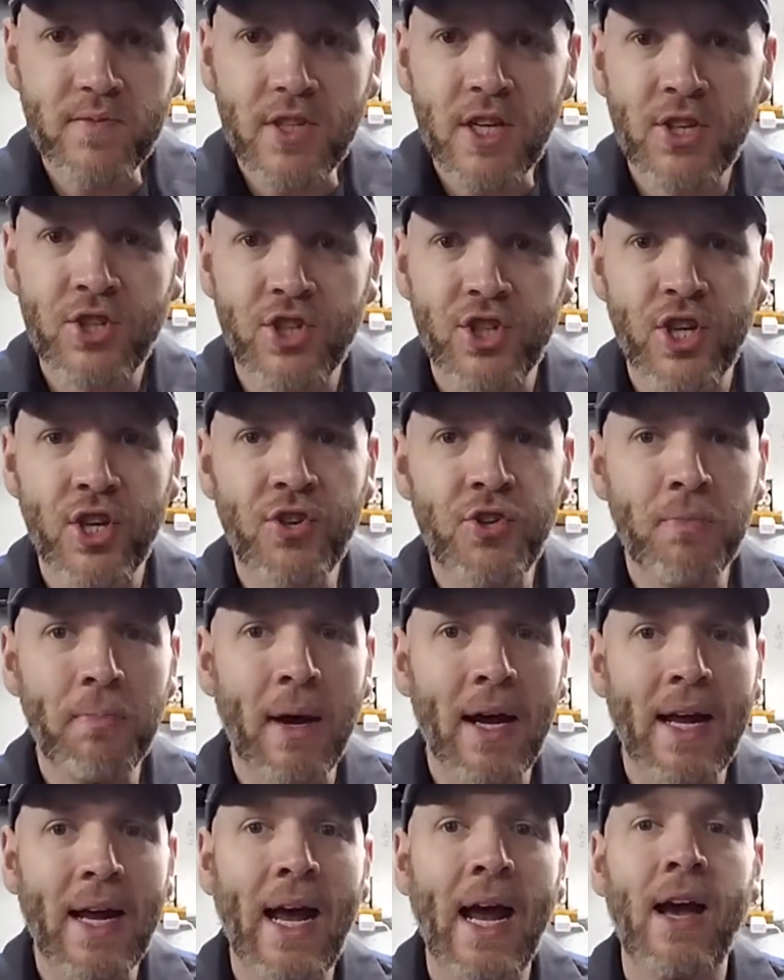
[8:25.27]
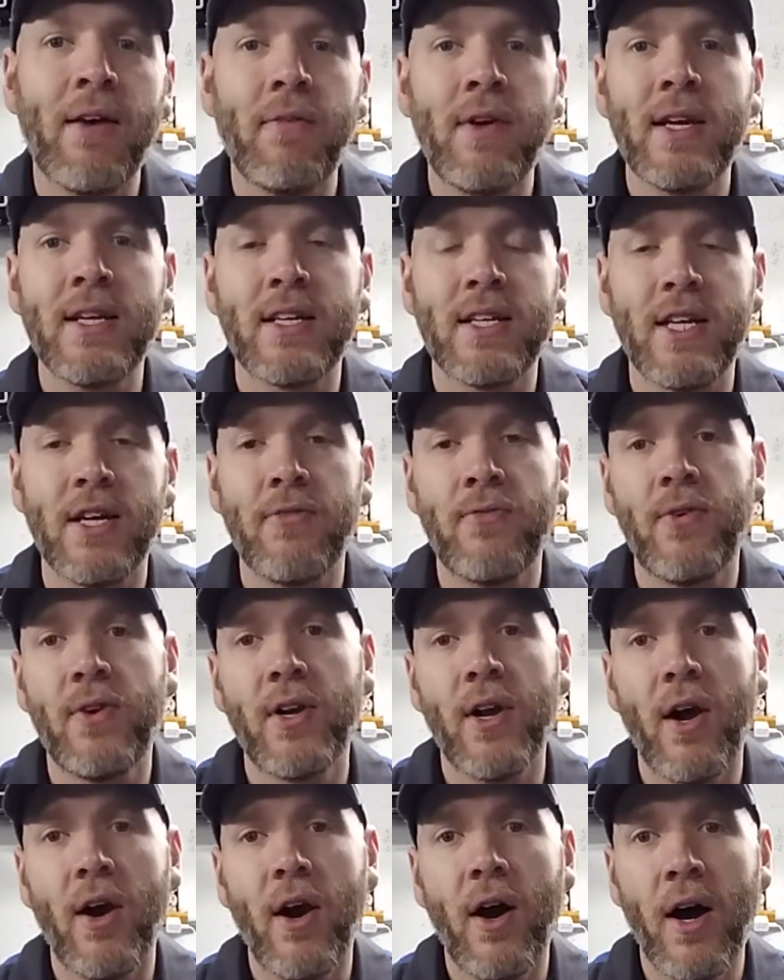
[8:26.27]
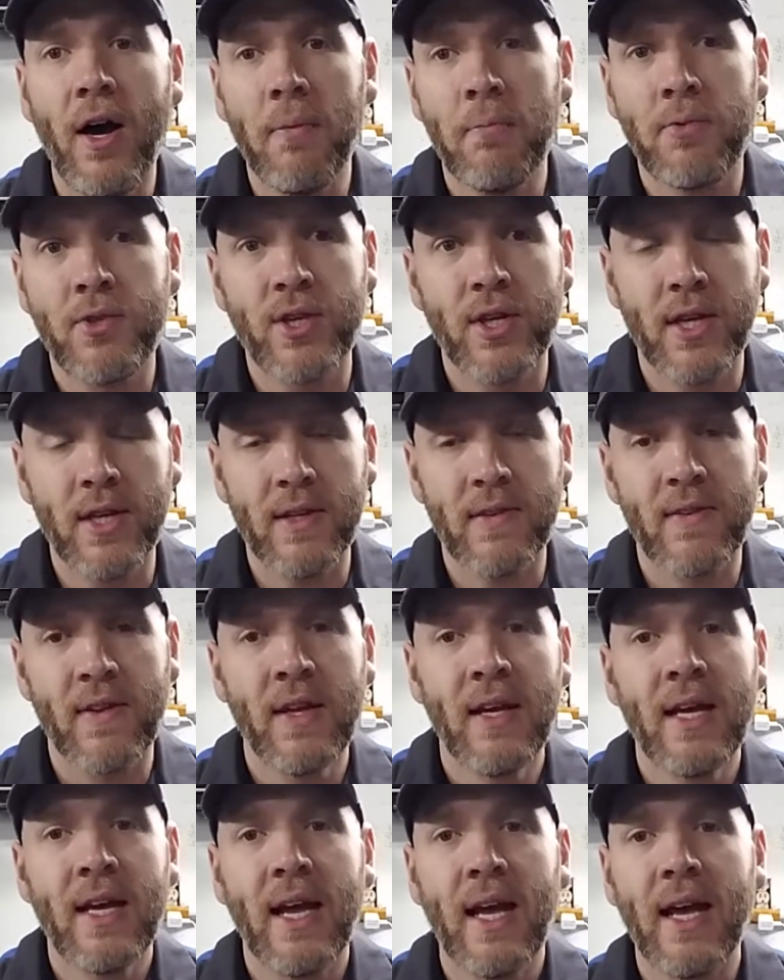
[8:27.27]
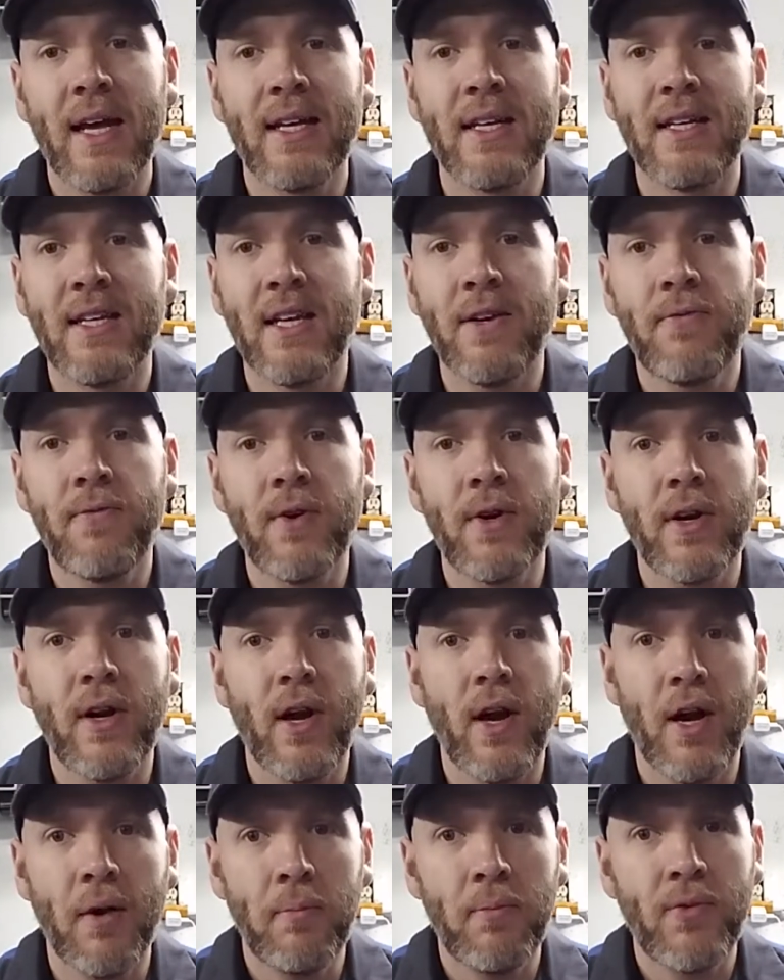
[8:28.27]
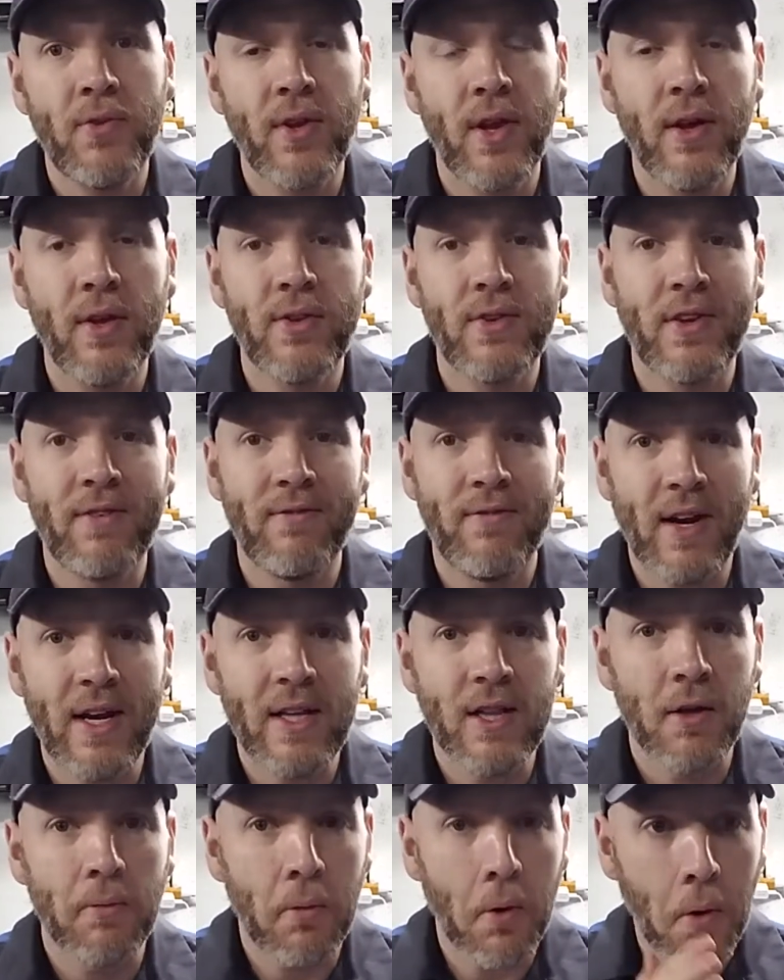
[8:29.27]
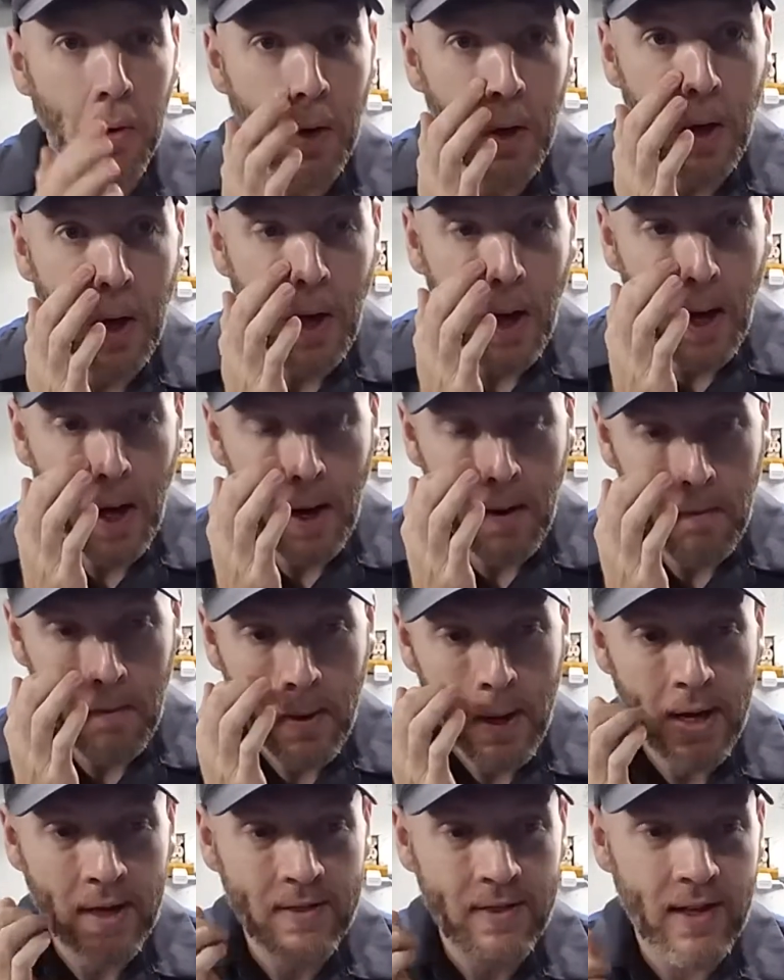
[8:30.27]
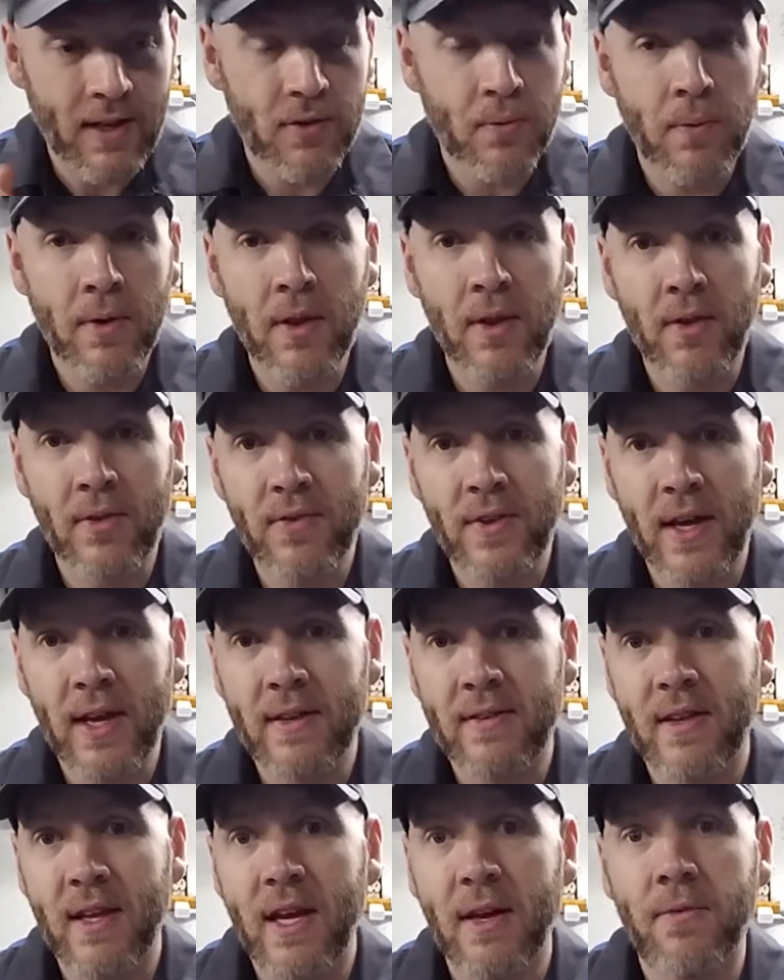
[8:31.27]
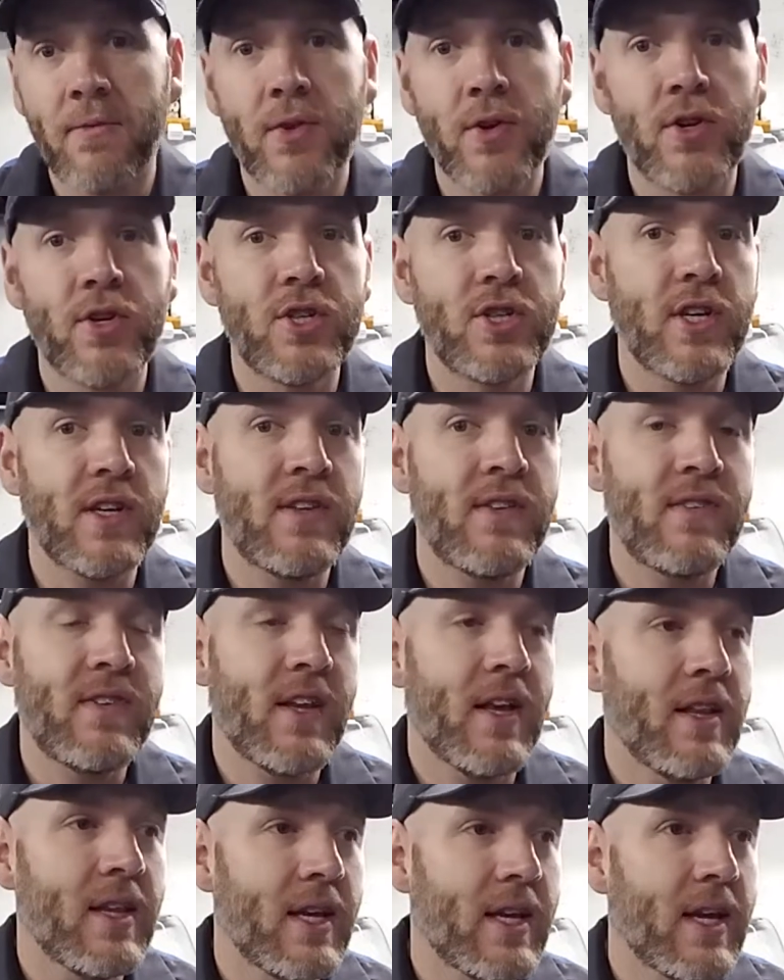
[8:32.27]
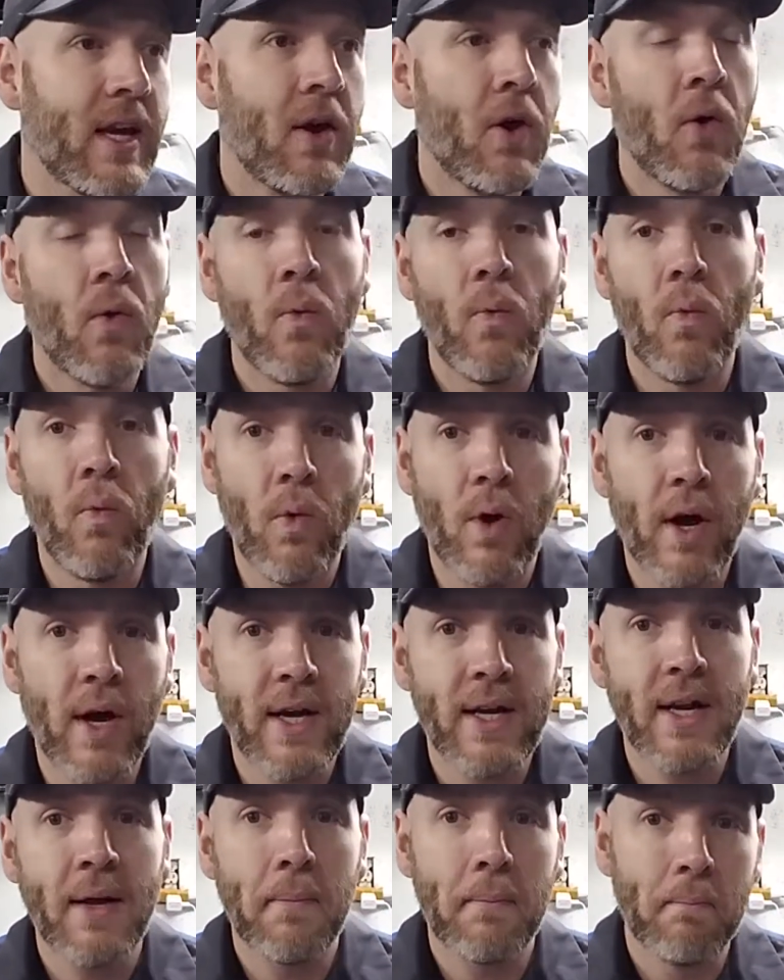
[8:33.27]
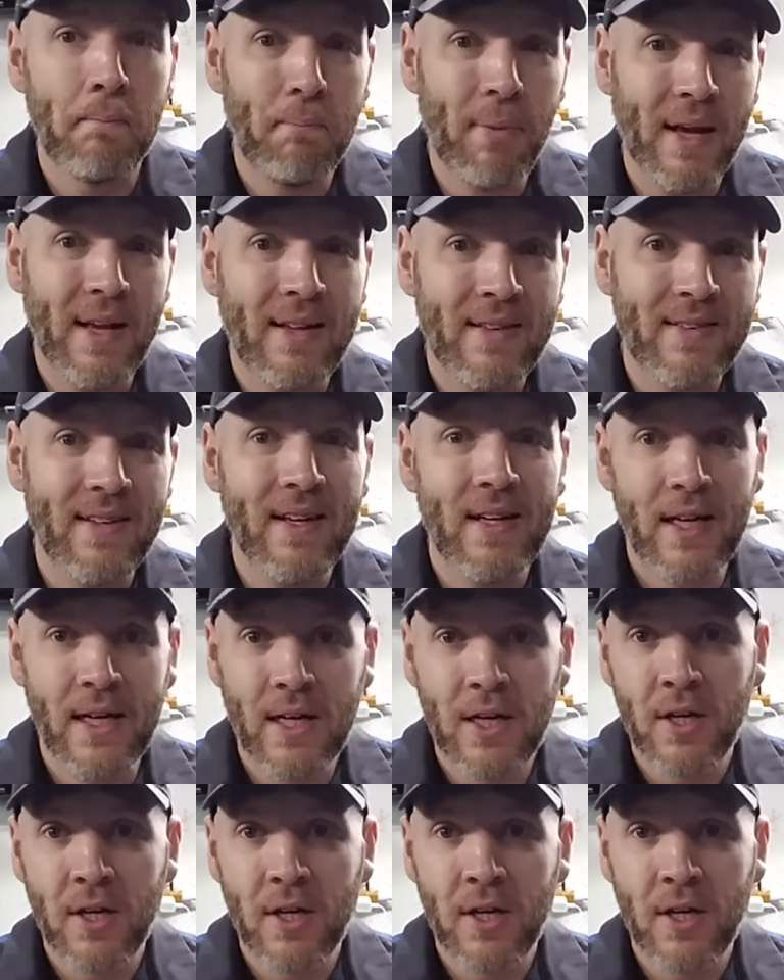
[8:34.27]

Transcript: just by having different options and different upsells available. And that's one of those things, if you're just selling one basic